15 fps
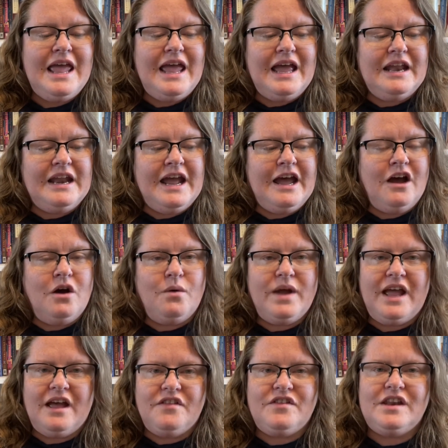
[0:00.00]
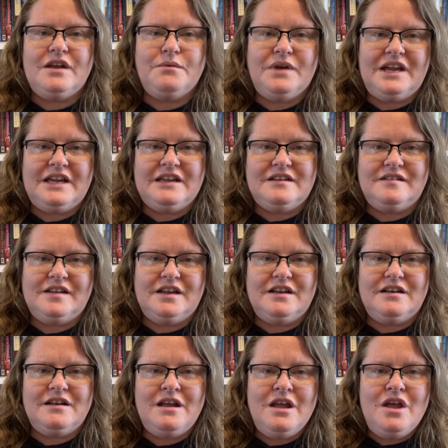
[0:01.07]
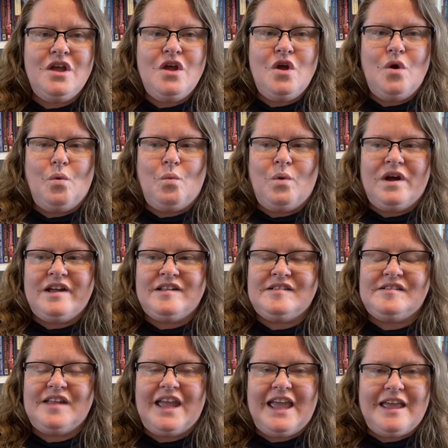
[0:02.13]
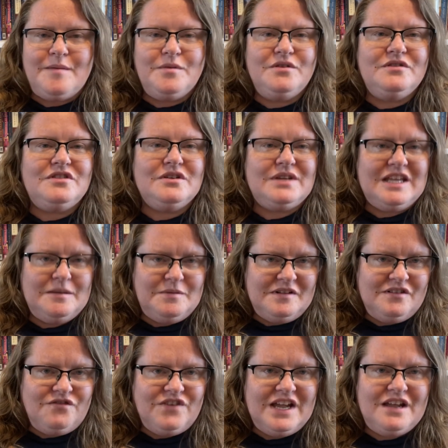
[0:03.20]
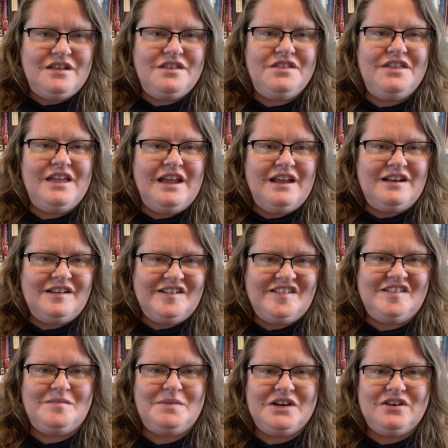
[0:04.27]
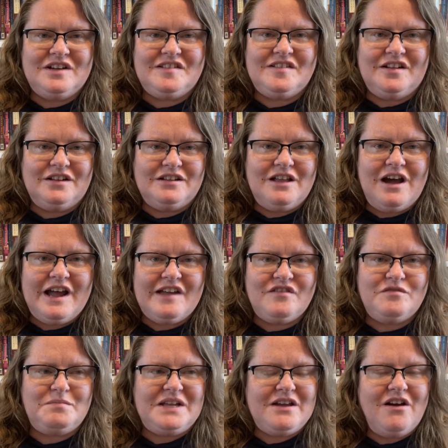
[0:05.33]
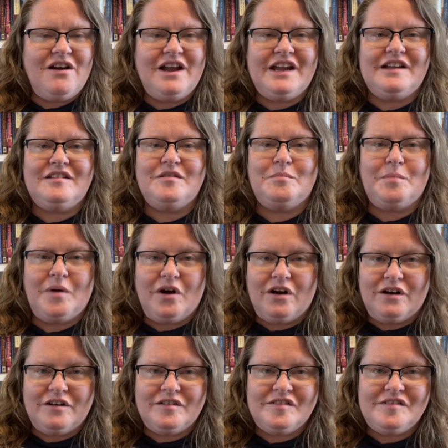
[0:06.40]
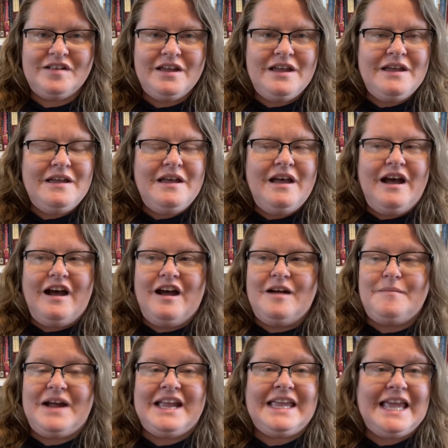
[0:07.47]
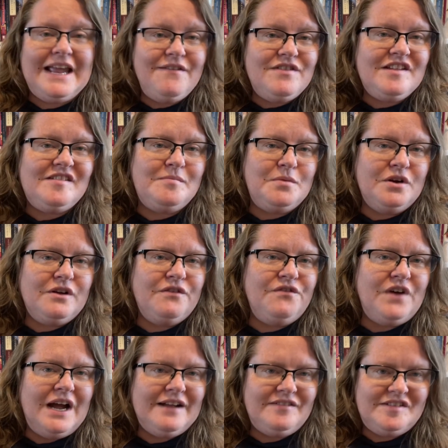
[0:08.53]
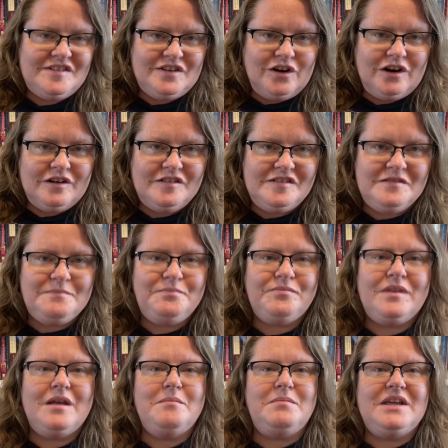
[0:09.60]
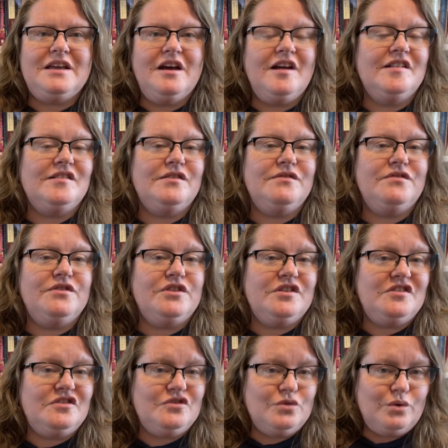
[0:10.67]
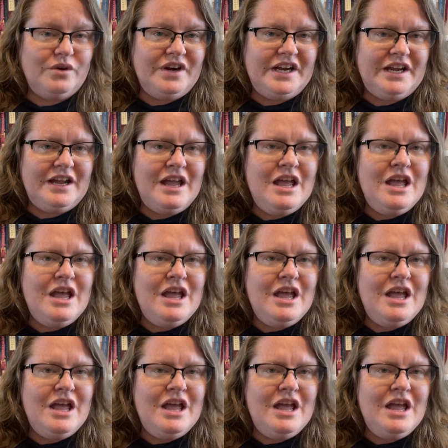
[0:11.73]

and how Anthony Ray Hinton was able to keep his faith and his spirits alive behind bars. Um, I gave this book five stars because of the story